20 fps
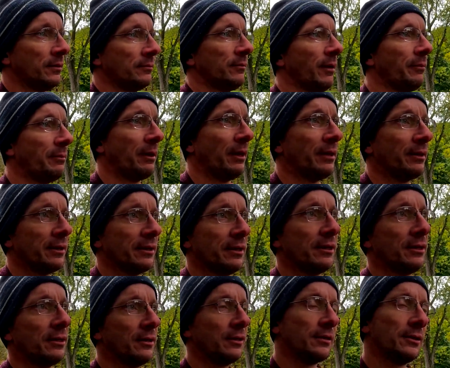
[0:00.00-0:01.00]
maybe
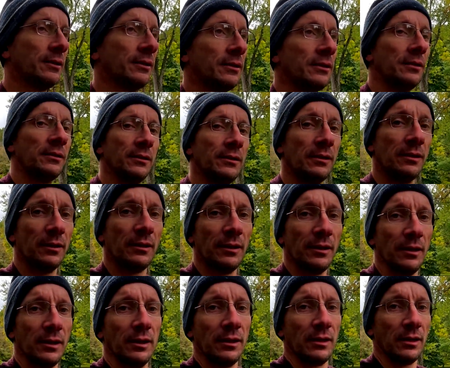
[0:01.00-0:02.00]
Ithaca,
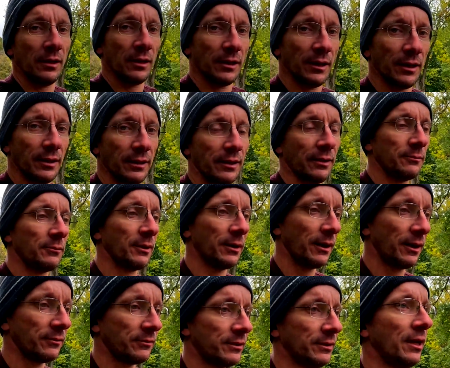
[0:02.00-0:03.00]
and then we'll
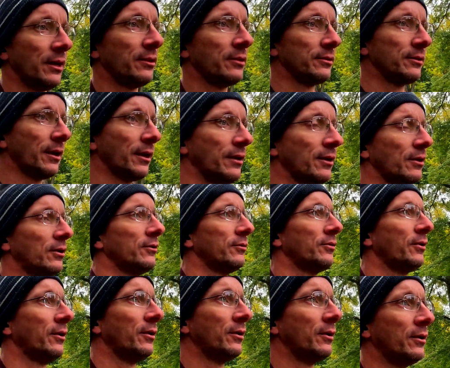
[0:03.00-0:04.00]
have another day
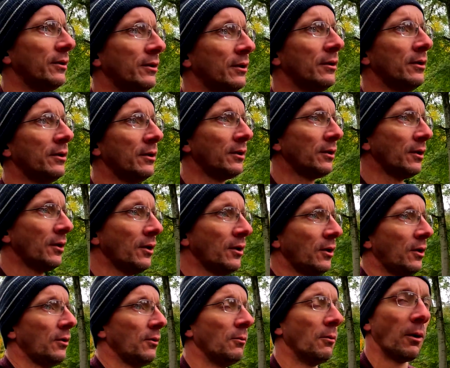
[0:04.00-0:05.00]
of
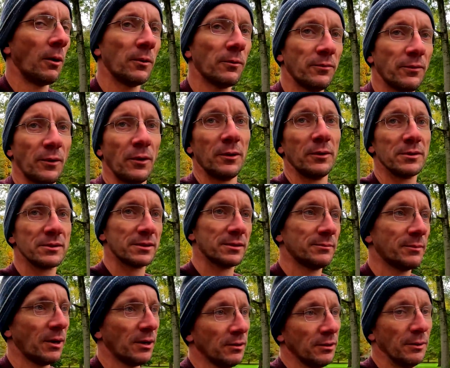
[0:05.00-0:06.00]
waterfalls
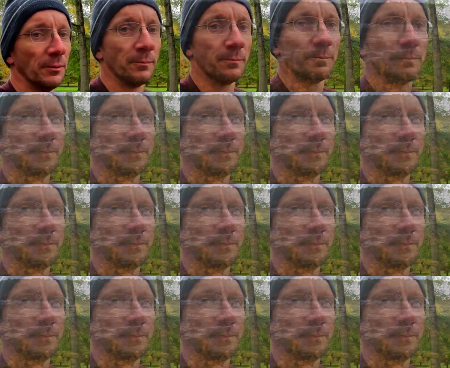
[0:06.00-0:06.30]
tomorrow.